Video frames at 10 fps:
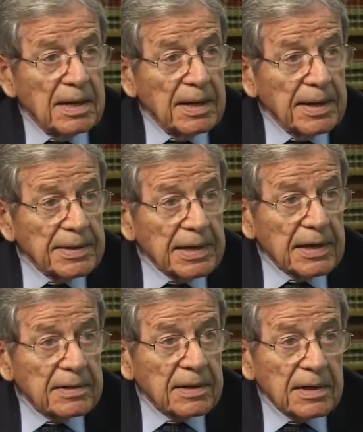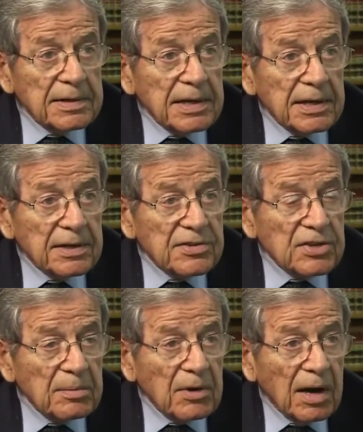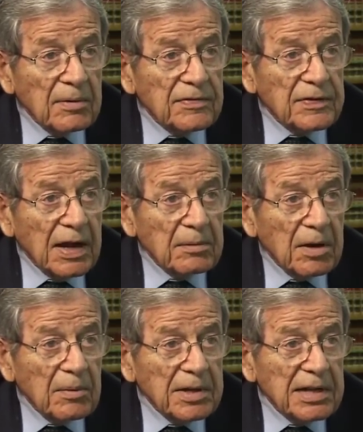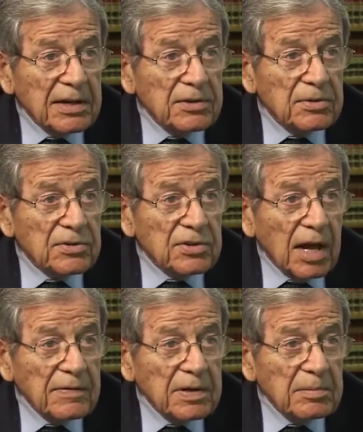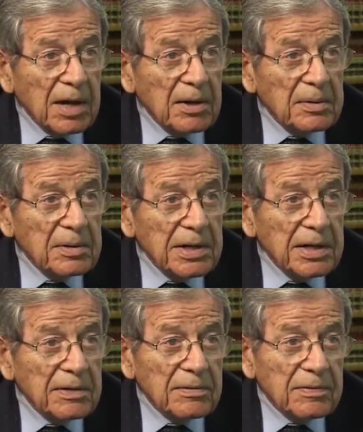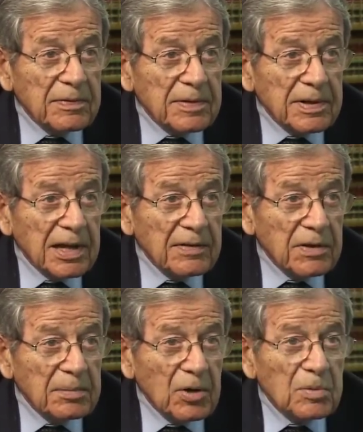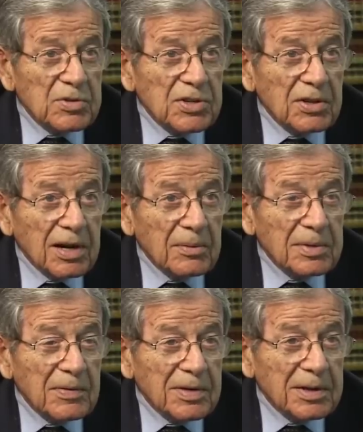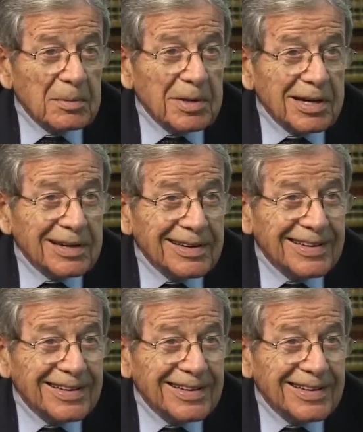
And then uh, at the end of the summer, I found my way down to Yugoslavia, and my aunt gave up hope. She thought I was never going to make it.